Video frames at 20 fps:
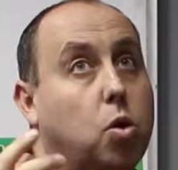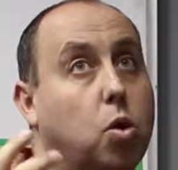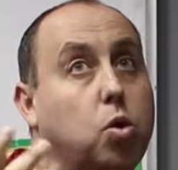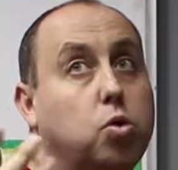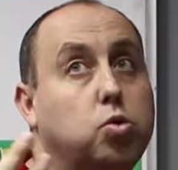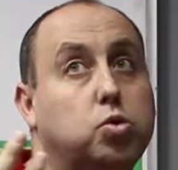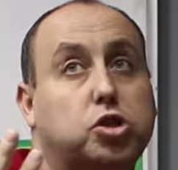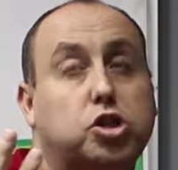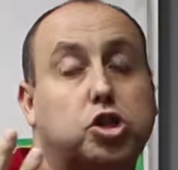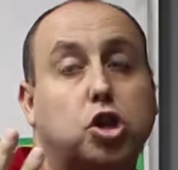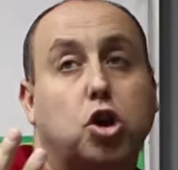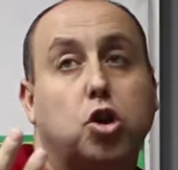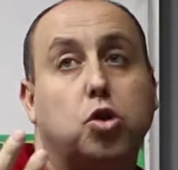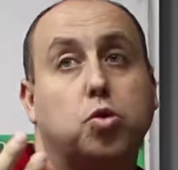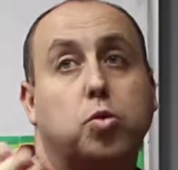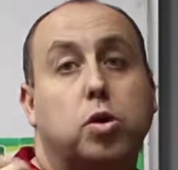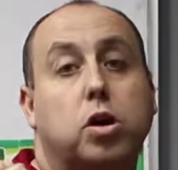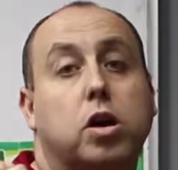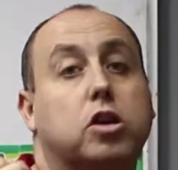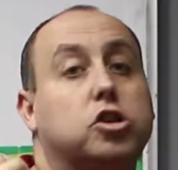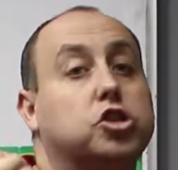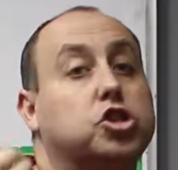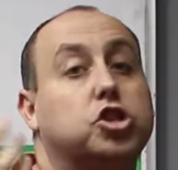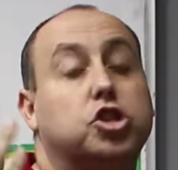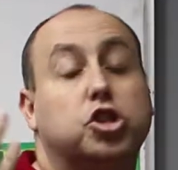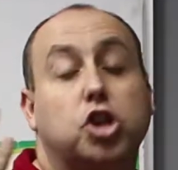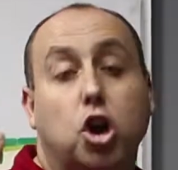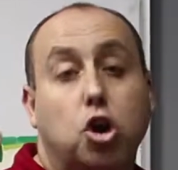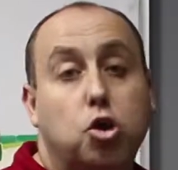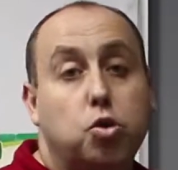Also,
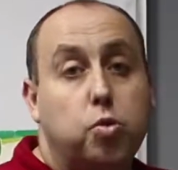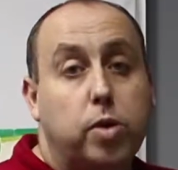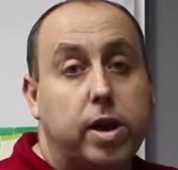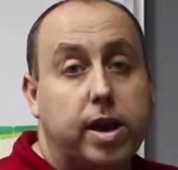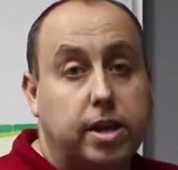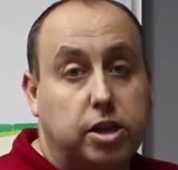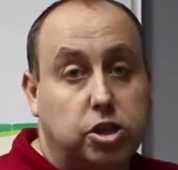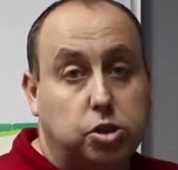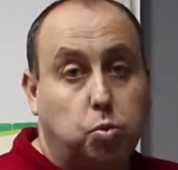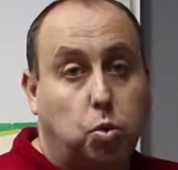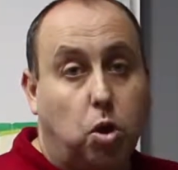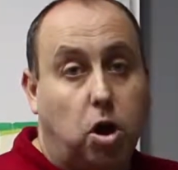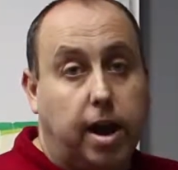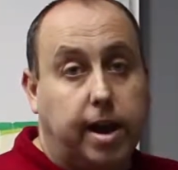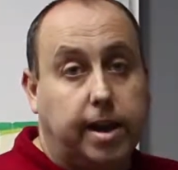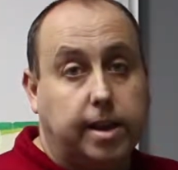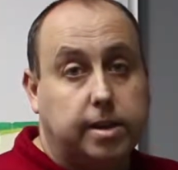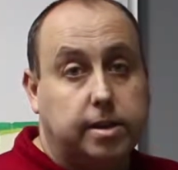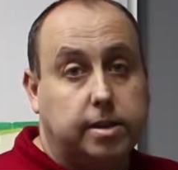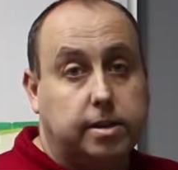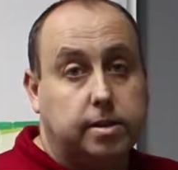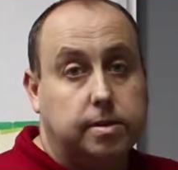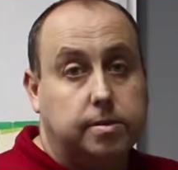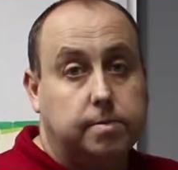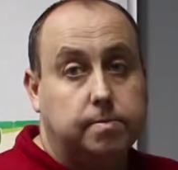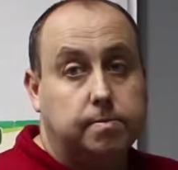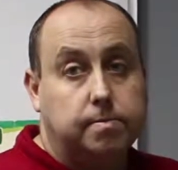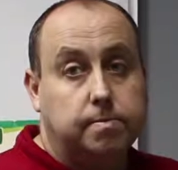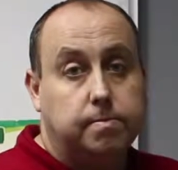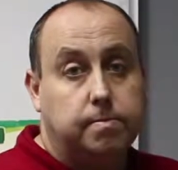snow is white.
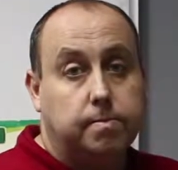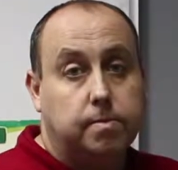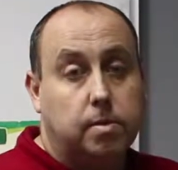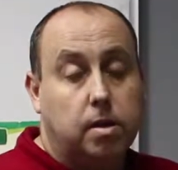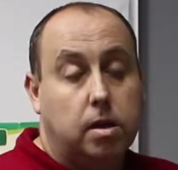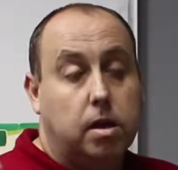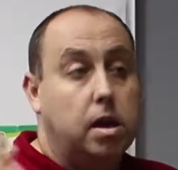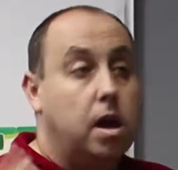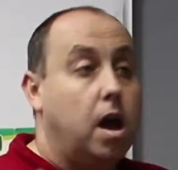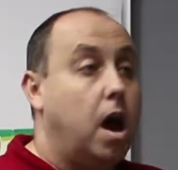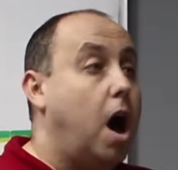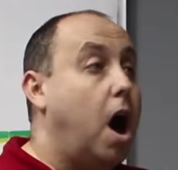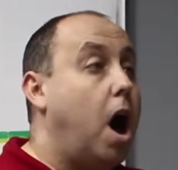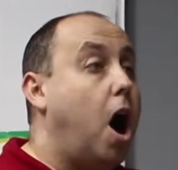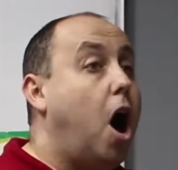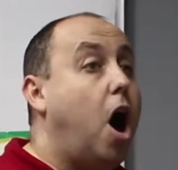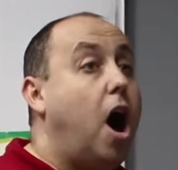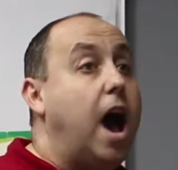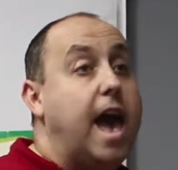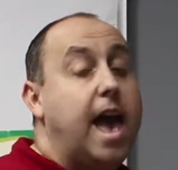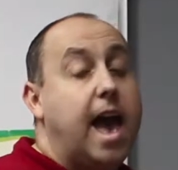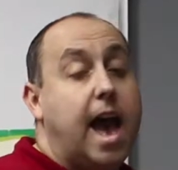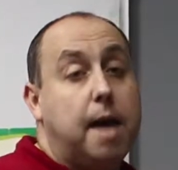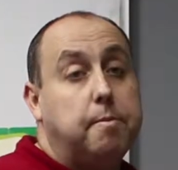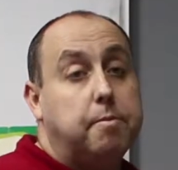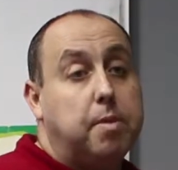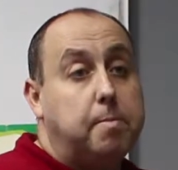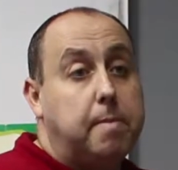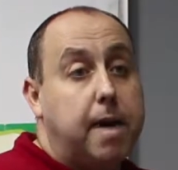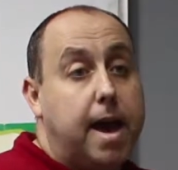I
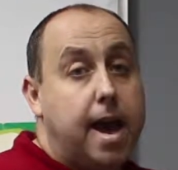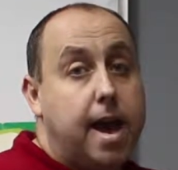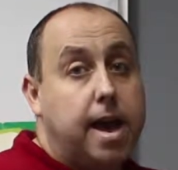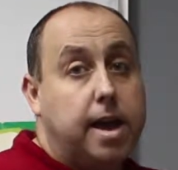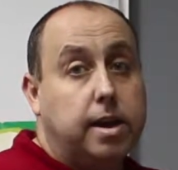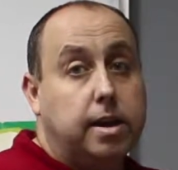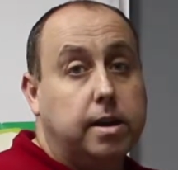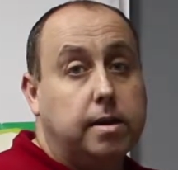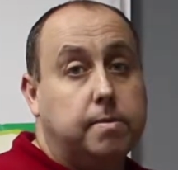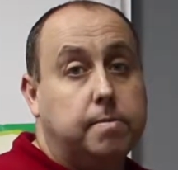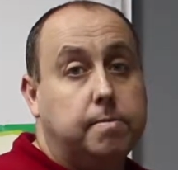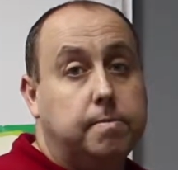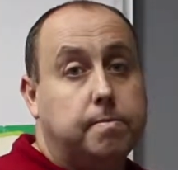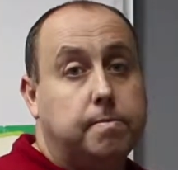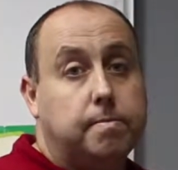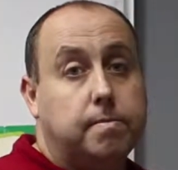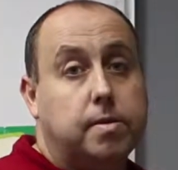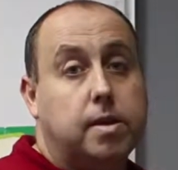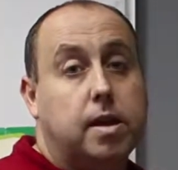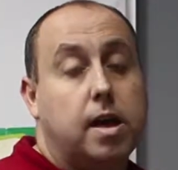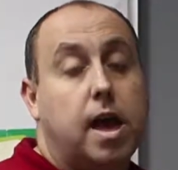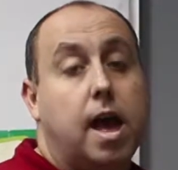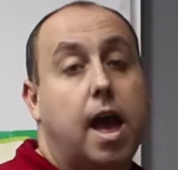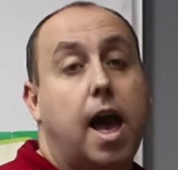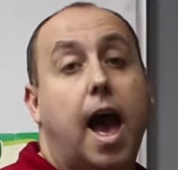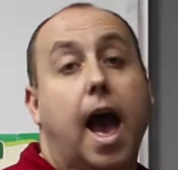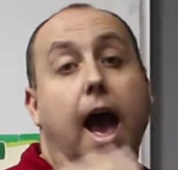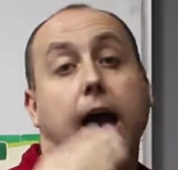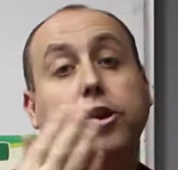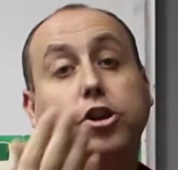am a man
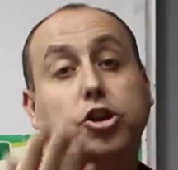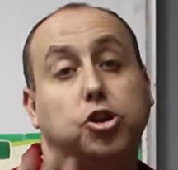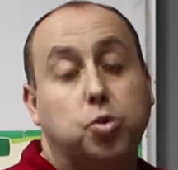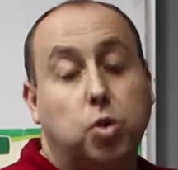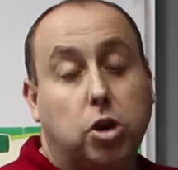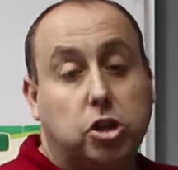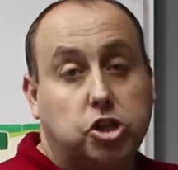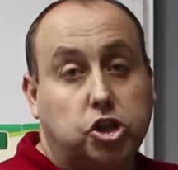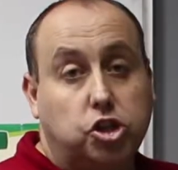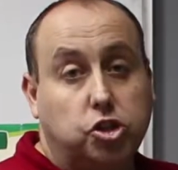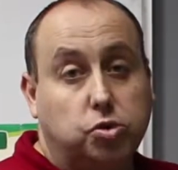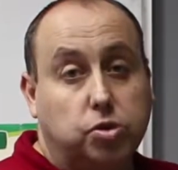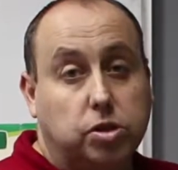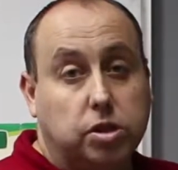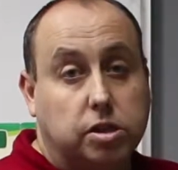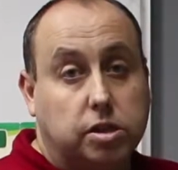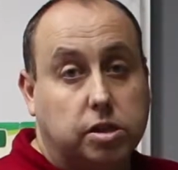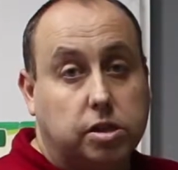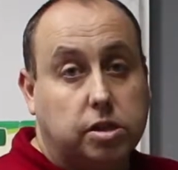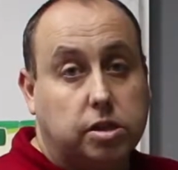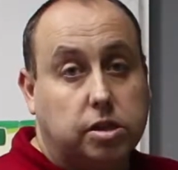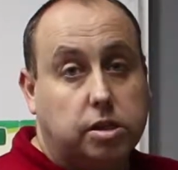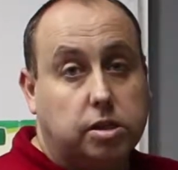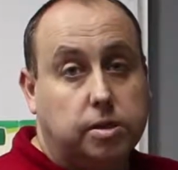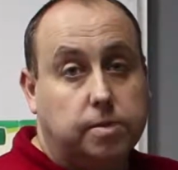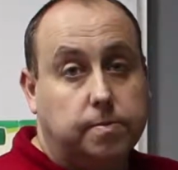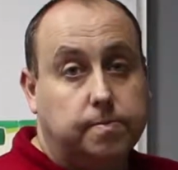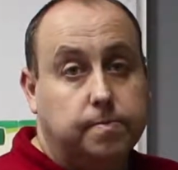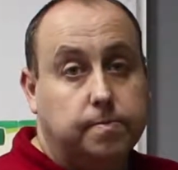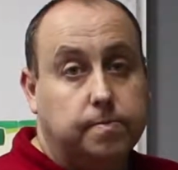and you are
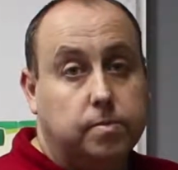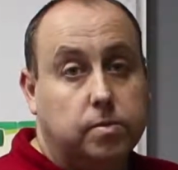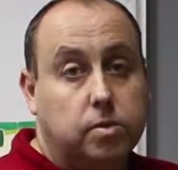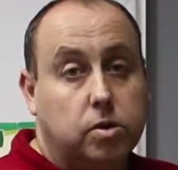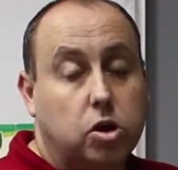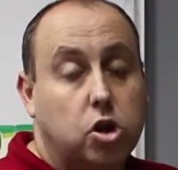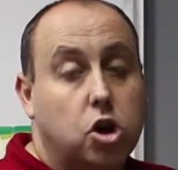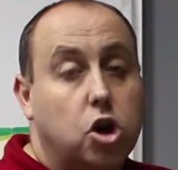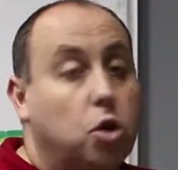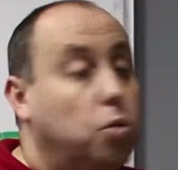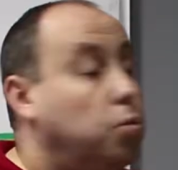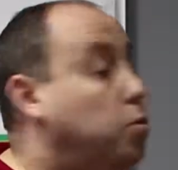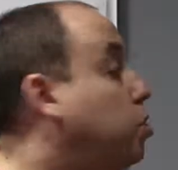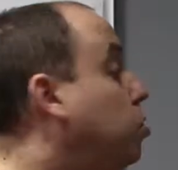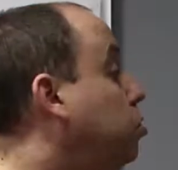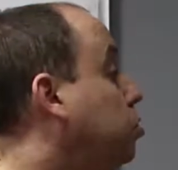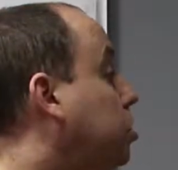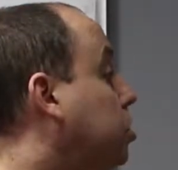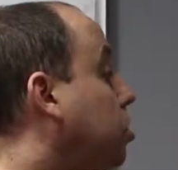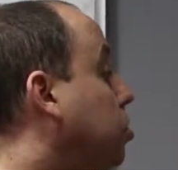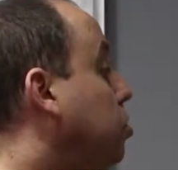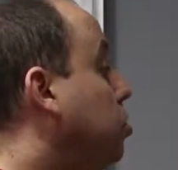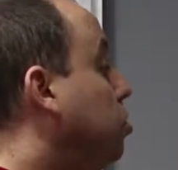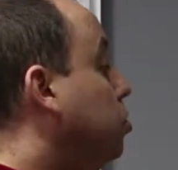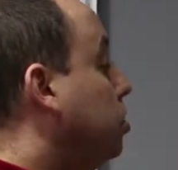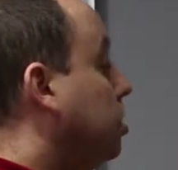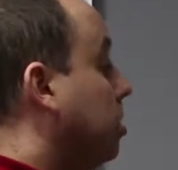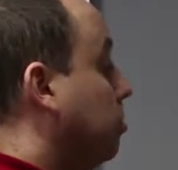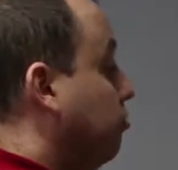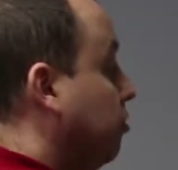students. We also
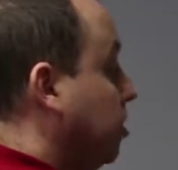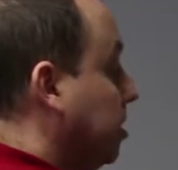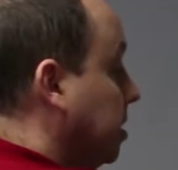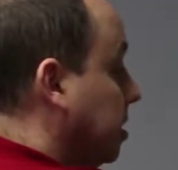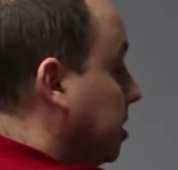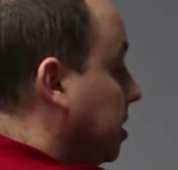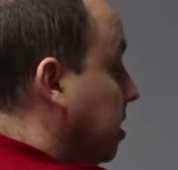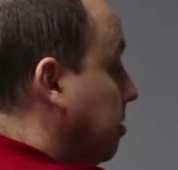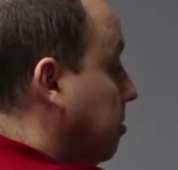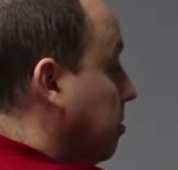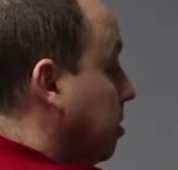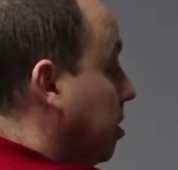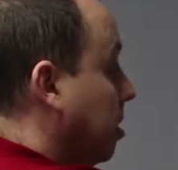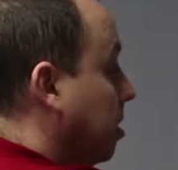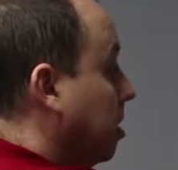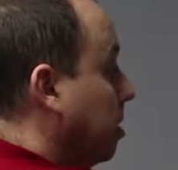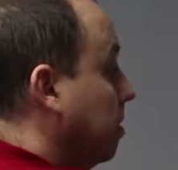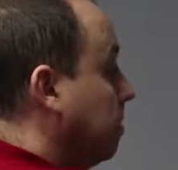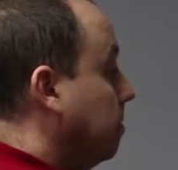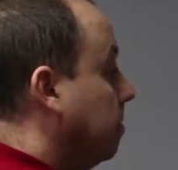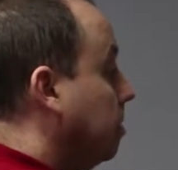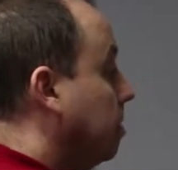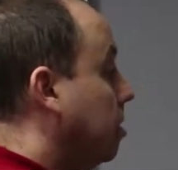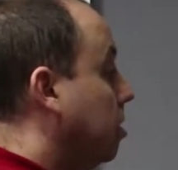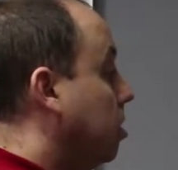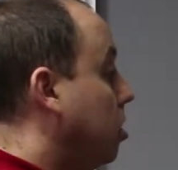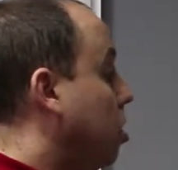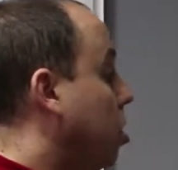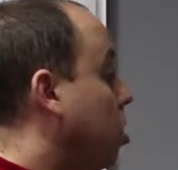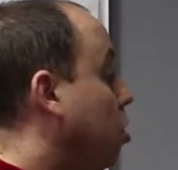use the present simple
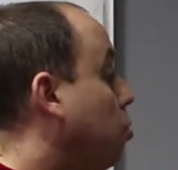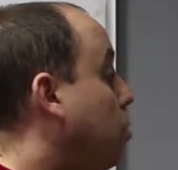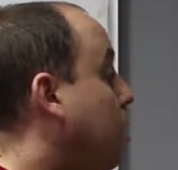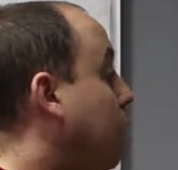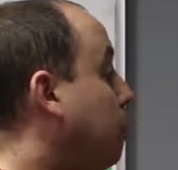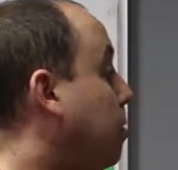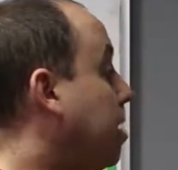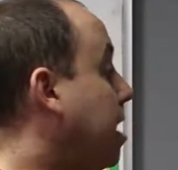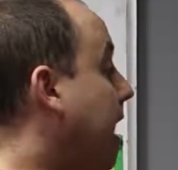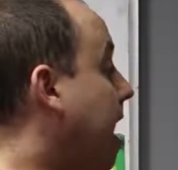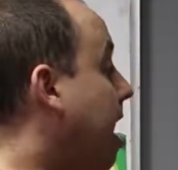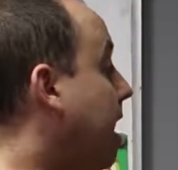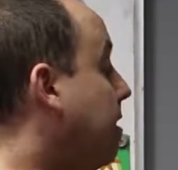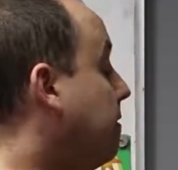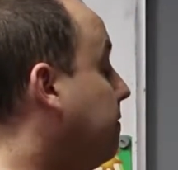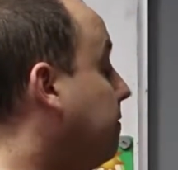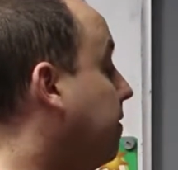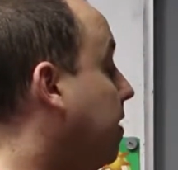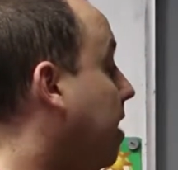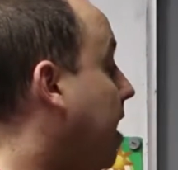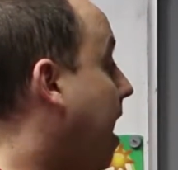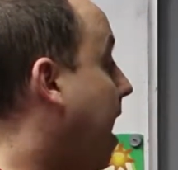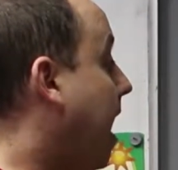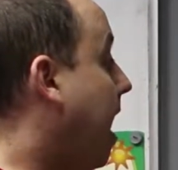when we have